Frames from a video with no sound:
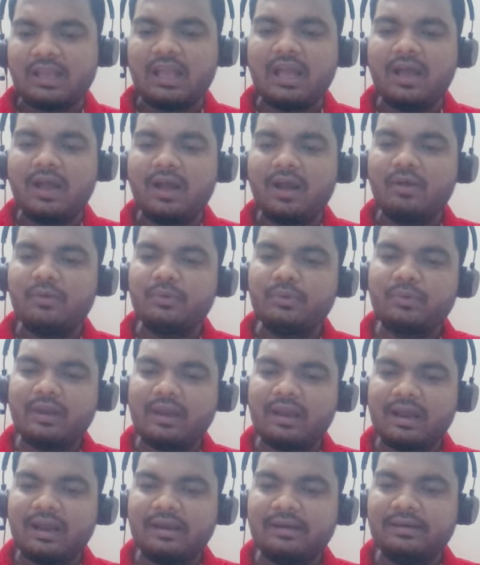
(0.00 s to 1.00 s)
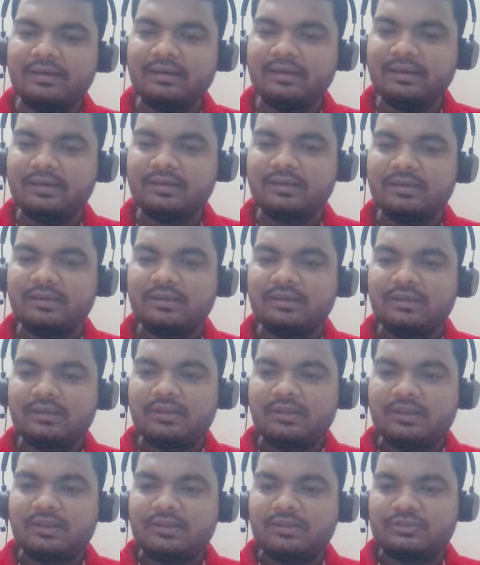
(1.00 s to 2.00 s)
How you can handle it?
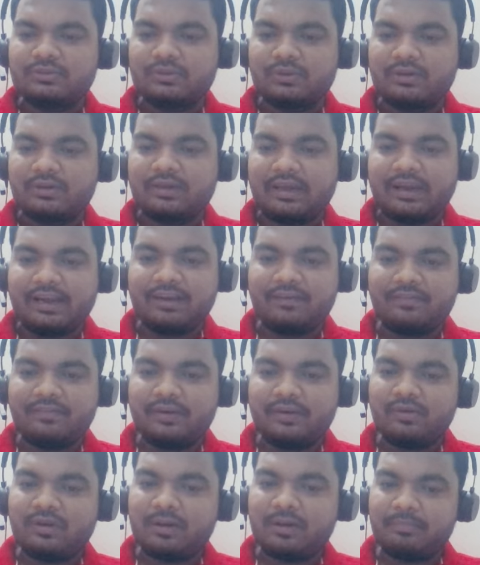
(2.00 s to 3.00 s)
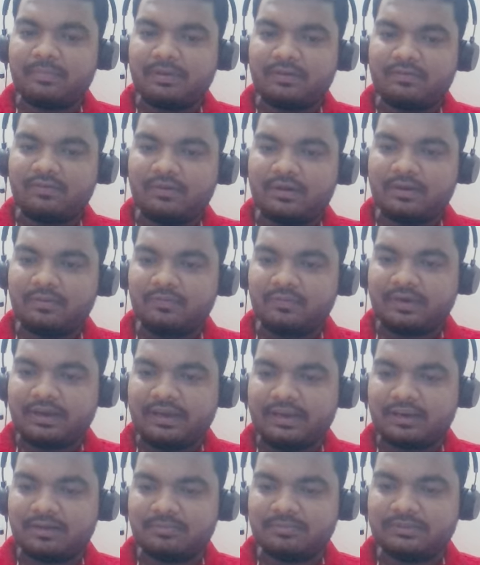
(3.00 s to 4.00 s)
So correct way to compare floating
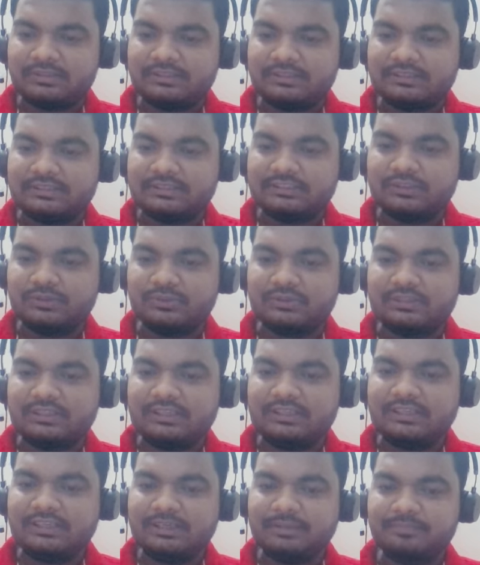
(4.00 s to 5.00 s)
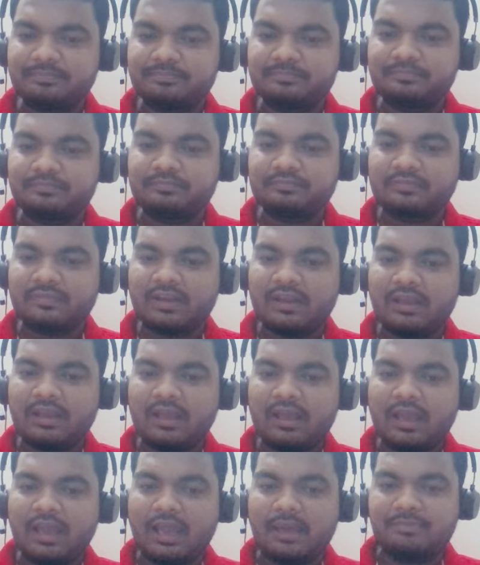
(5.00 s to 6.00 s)
point numbers is using the
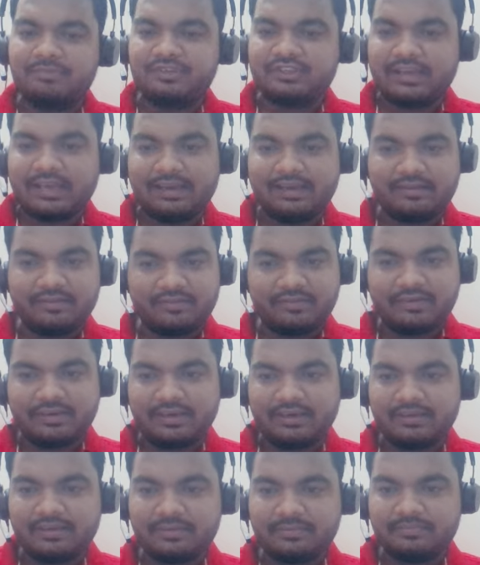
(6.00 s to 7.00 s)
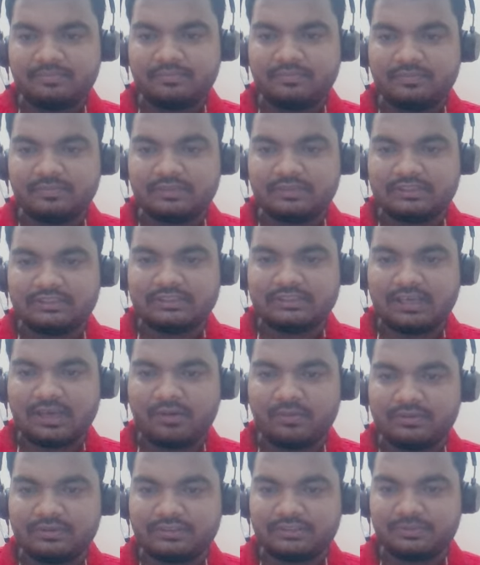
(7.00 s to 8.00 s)
epsilon, right? This is
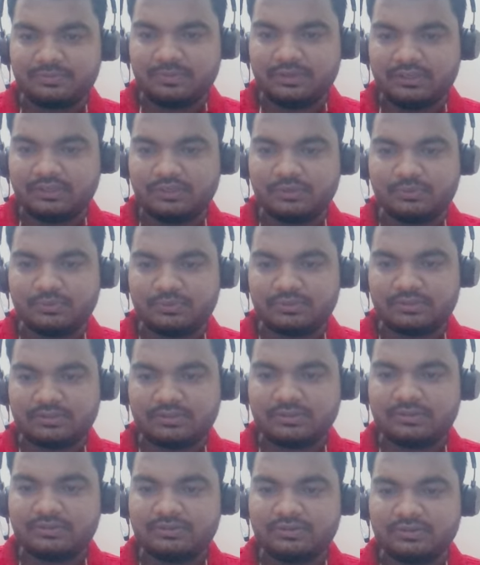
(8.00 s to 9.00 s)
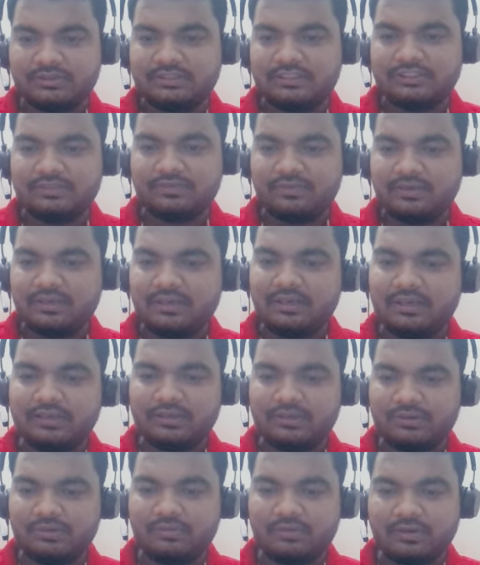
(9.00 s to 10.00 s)
how it is being used. So this way
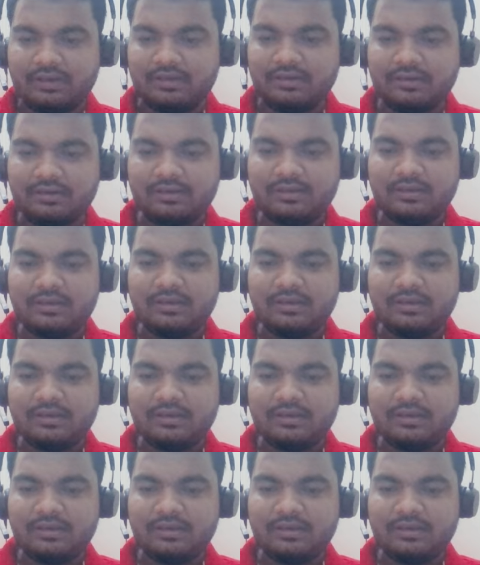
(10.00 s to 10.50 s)
you can